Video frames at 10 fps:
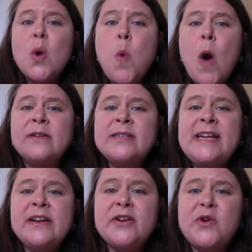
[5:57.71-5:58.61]
Waddles
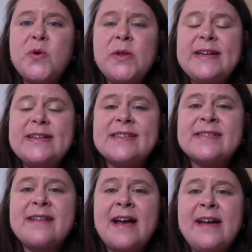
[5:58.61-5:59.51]
Heating and Cooling in
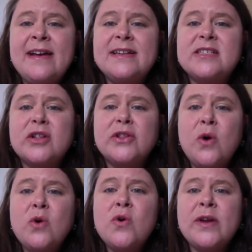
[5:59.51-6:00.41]
Salina is the
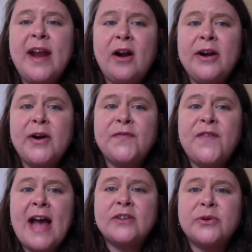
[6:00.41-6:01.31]
local Carrier
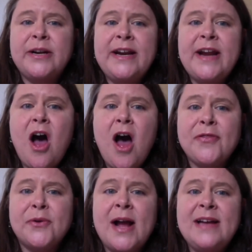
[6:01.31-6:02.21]
Factory
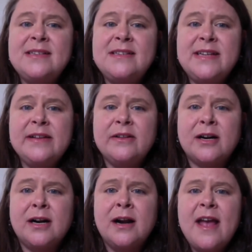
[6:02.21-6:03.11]
authorized dealer,